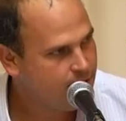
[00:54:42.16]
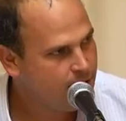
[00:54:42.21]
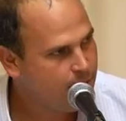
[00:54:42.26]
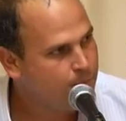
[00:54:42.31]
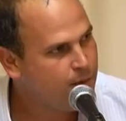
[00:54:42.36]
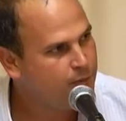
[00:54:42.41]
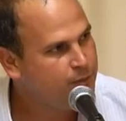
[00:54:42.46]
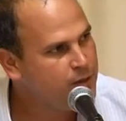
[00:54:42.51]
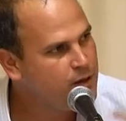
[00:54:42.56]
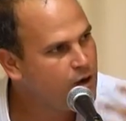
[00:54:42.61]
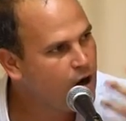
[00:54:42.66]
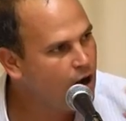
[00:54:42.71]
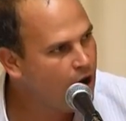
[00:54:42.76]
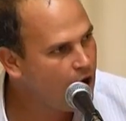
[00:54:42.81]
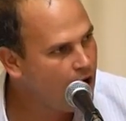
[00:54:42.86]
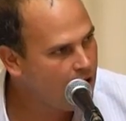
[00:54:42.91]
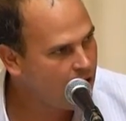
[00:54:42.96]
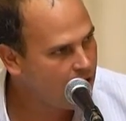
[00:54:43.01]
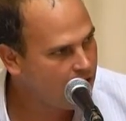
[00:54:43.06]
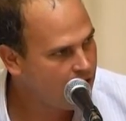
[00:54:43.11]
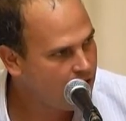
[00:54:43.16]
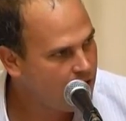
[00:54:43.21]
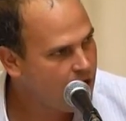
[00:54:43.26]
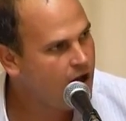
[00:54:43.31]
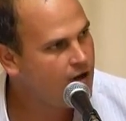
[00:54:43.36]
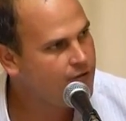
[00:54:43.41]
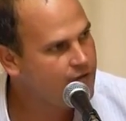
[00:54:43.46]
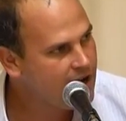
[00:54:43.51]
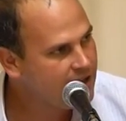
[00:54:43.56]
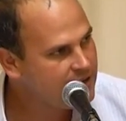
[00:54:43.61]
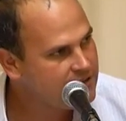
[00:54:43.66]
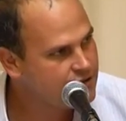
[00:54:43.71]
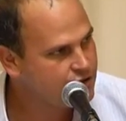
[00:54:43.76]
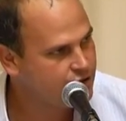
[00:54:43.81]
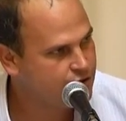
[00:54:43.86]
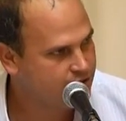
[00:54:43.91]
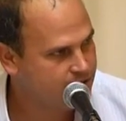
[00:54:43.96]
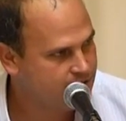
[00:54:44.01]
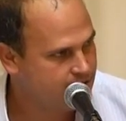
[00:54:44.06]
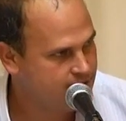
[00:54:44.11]
but the awe of
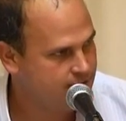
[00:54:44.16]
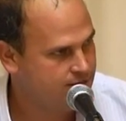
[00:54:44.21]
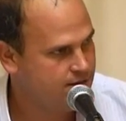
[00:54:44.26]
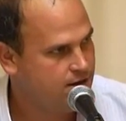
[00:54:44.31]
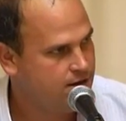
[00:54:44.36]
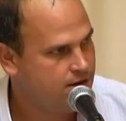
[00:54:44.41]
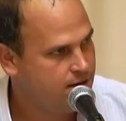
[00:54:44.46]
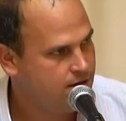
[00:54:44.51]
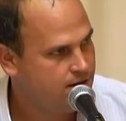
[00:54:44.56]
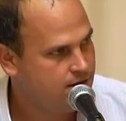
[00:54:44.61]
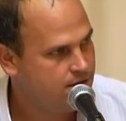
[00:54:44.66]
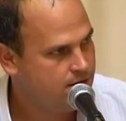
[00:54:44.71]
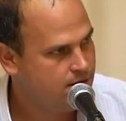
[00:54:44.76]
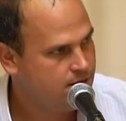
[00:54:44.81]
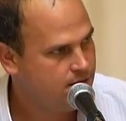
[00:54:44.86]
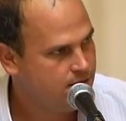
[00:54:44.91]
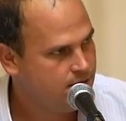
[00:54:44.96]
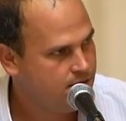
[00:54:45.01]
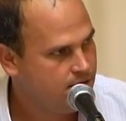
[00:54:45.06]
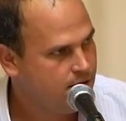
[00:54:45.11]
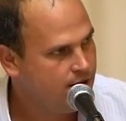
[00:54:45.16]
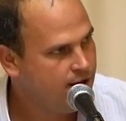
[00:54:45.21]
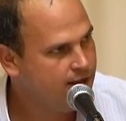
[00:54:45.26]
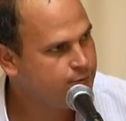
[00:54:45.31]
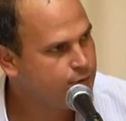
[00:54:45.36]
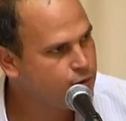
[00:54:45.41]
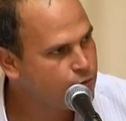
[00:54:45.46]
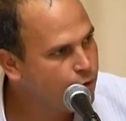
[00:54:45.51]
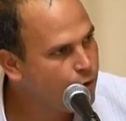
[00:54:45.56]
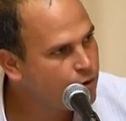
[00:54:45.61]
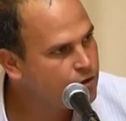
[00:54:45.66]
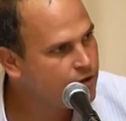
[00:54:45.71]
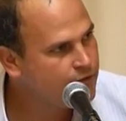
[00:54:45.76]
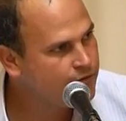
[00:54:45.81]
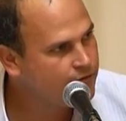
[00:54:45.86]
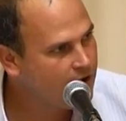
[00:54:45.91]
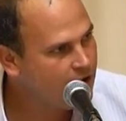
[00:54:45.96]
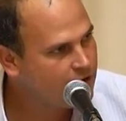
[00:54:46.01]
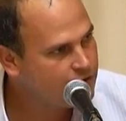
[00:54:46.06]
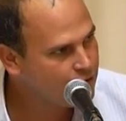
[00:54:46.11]
uncertainty. It's what
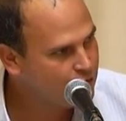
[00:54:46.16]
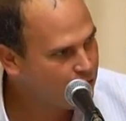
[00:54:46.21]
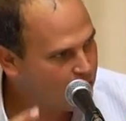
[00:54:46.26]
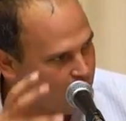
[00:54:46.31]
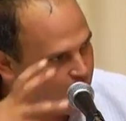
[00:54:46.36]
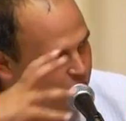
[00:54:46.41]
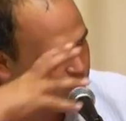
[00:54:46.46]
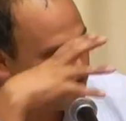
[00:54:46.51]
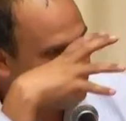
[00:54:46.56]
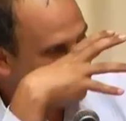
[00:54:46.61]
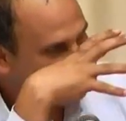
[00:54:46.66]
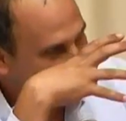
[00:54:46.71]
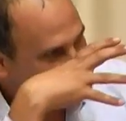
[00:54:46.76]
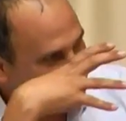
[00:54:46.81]
Rudolf Otto called